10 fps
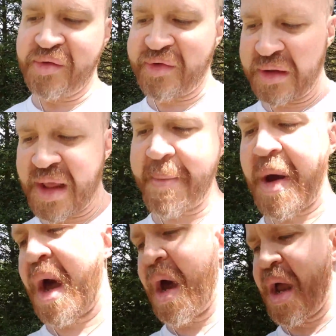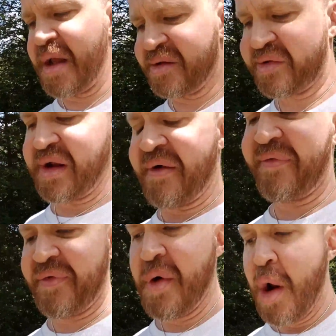dilemma and
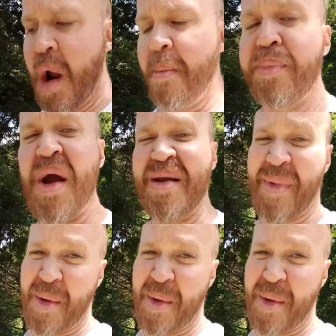stuff in my